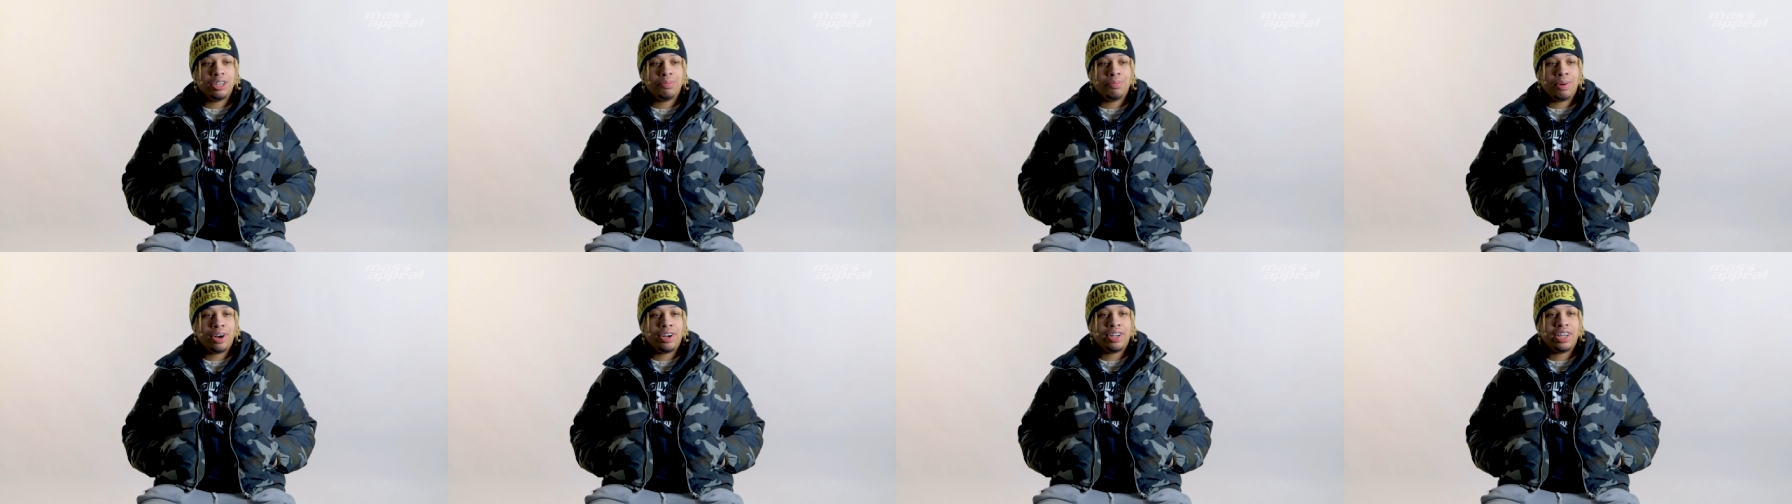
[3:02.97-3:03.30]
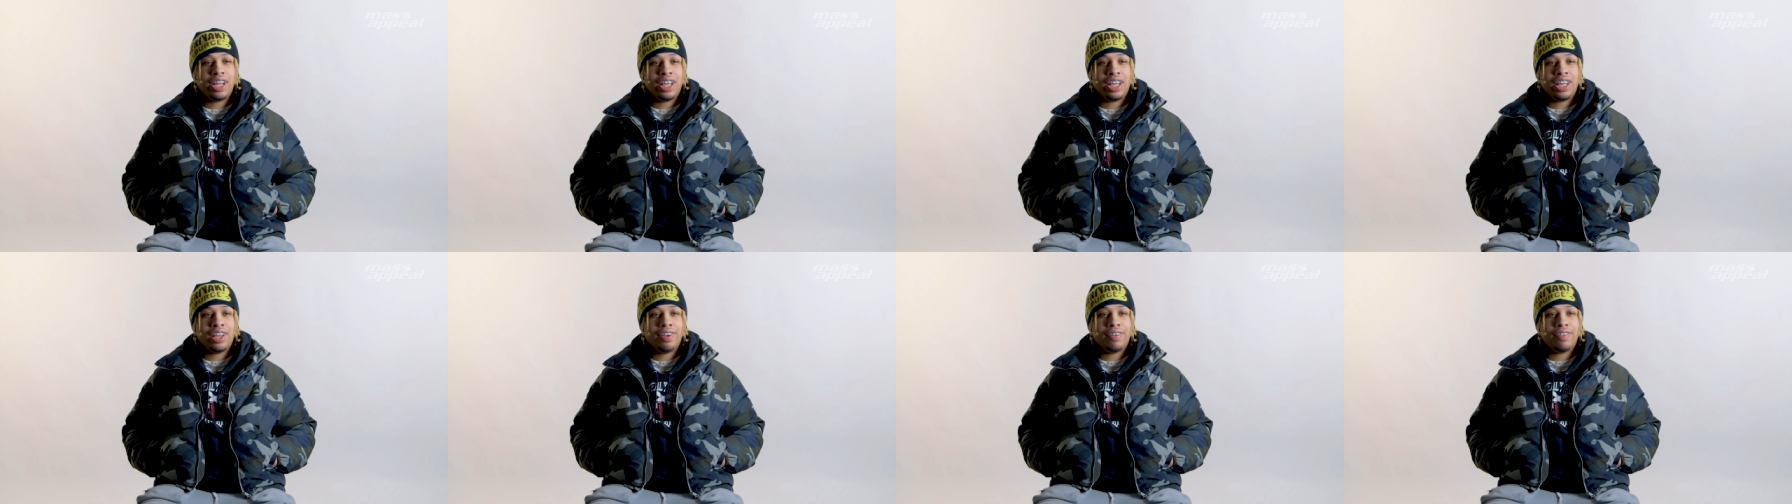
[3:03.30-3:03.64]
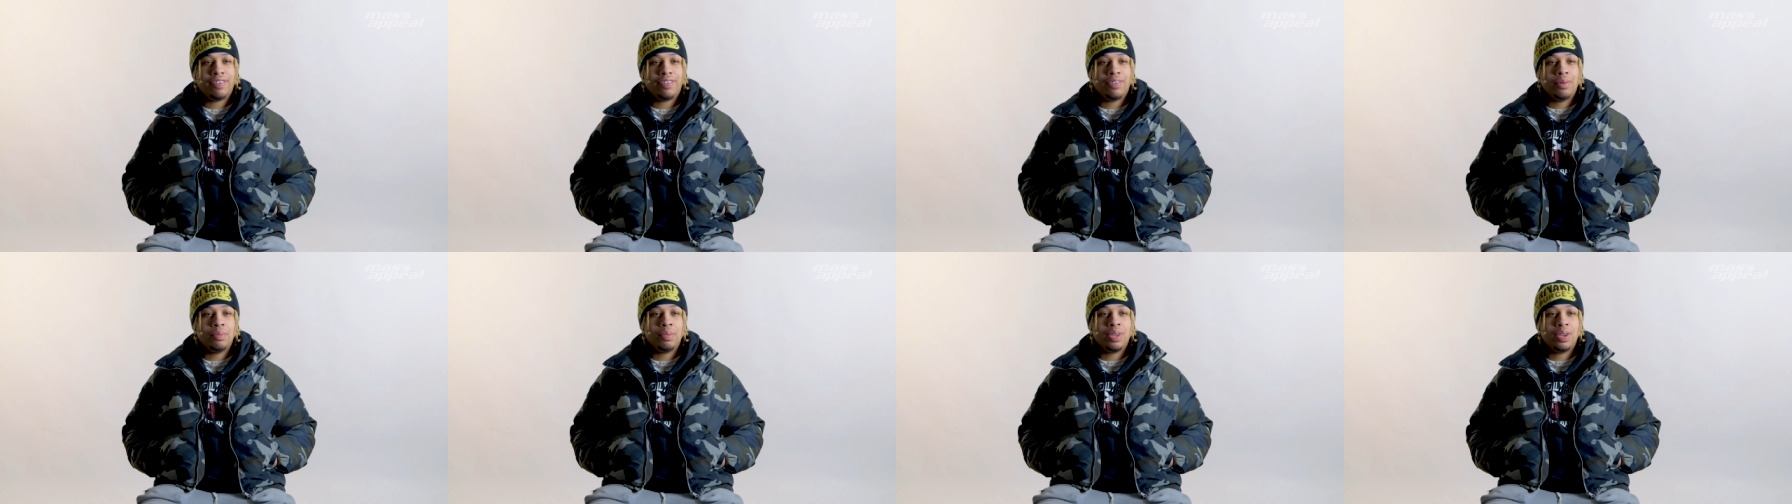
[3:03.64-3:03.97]
birthday gift
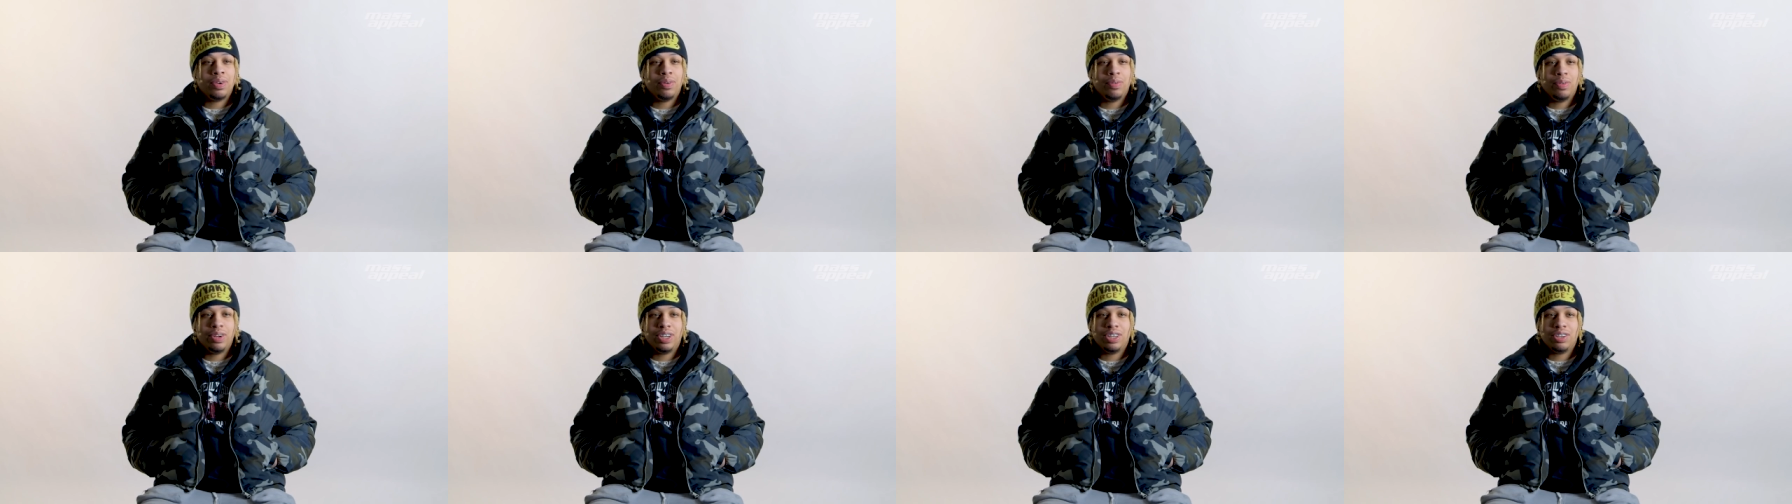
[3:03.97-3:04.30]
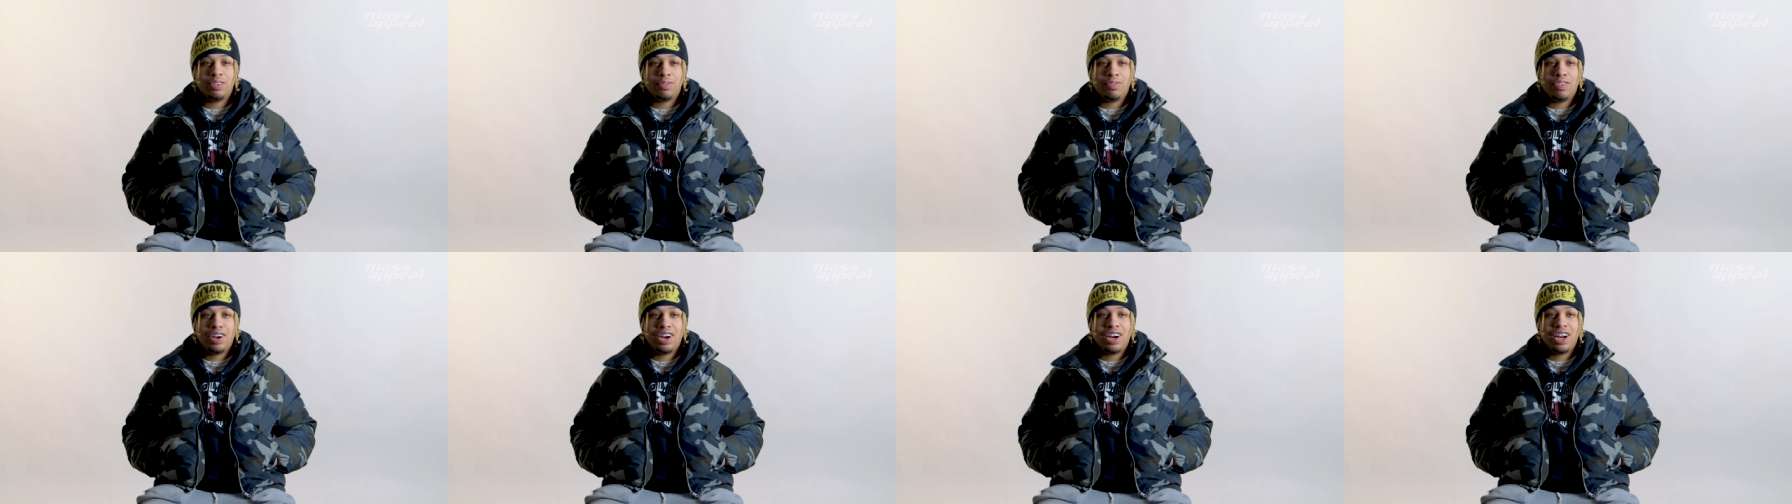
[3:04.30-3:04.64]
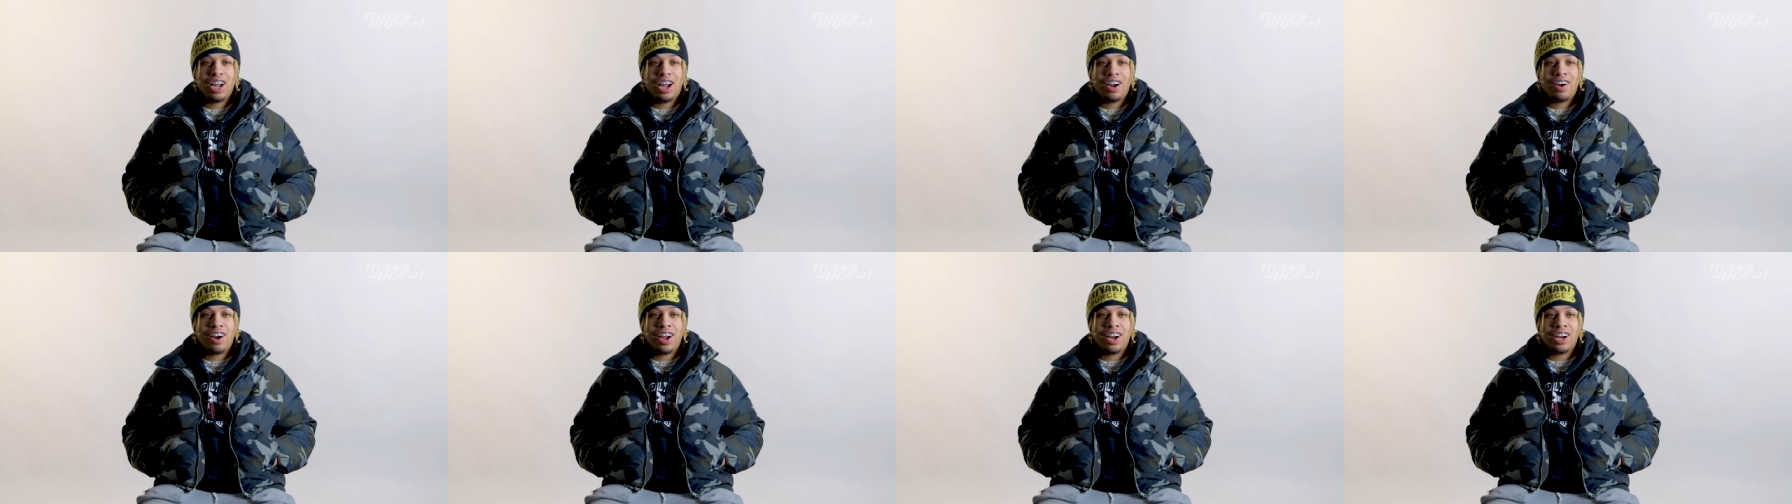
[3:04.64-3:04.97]
for me, which is very
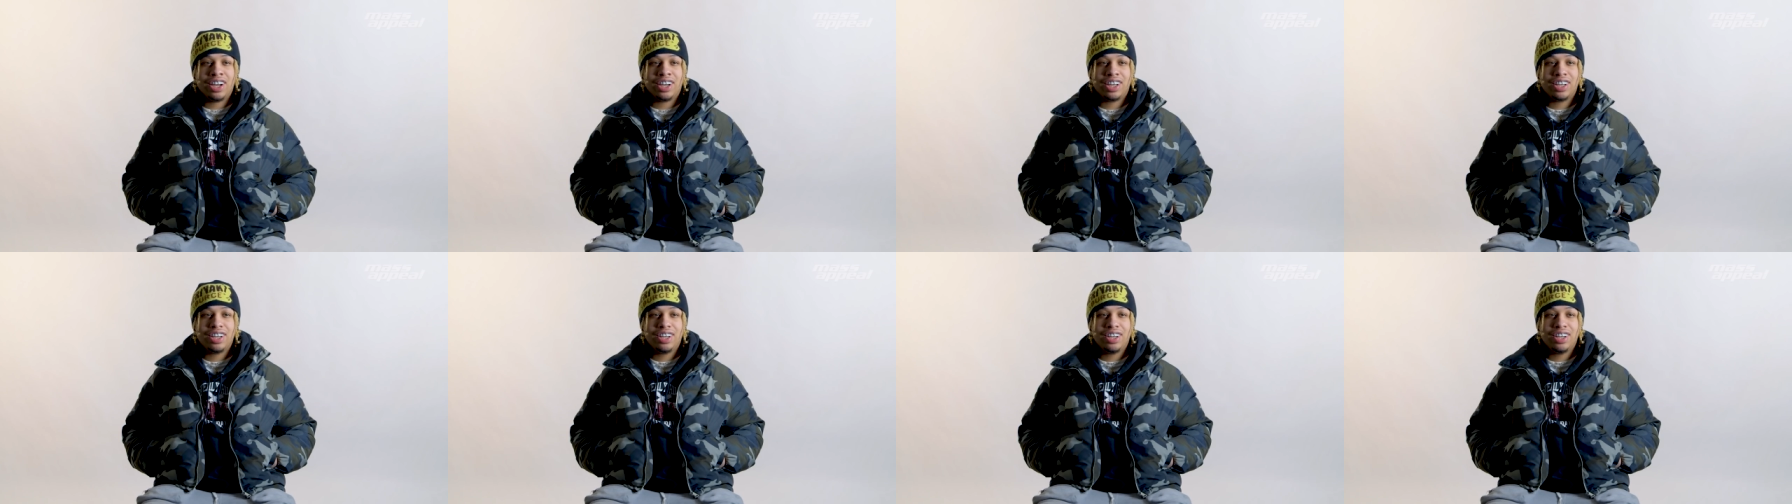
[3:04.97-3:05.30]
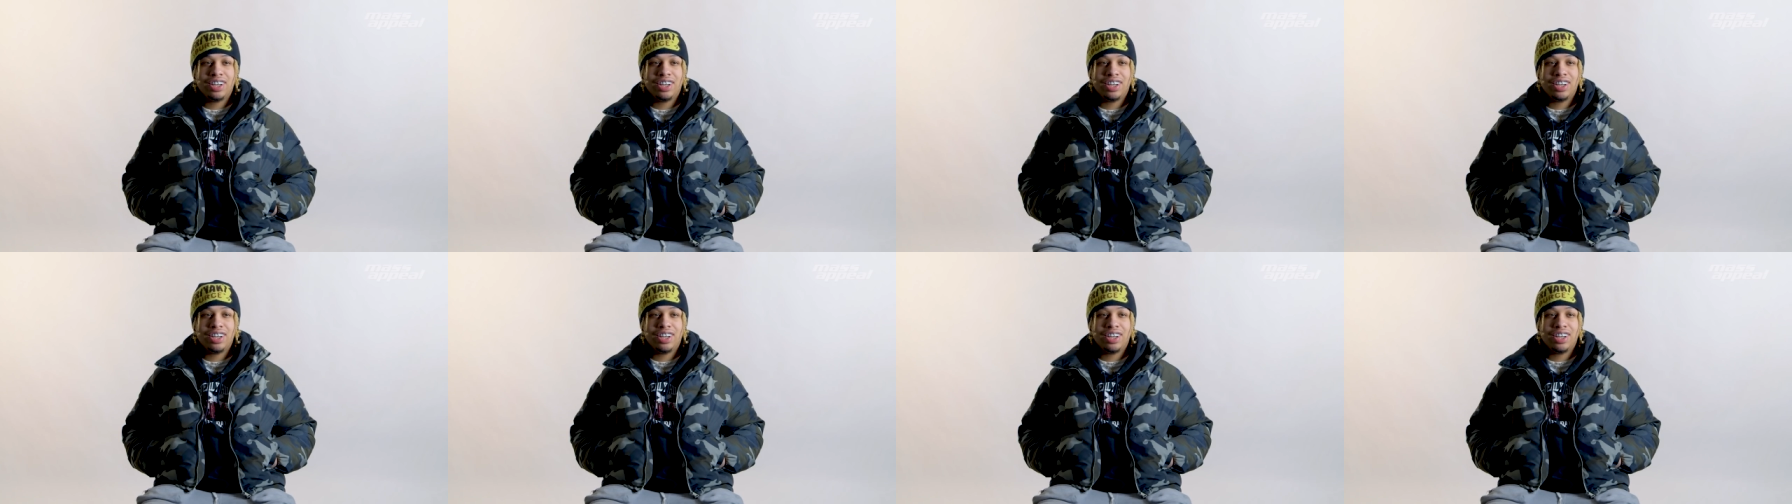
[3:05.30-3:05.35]
ironic.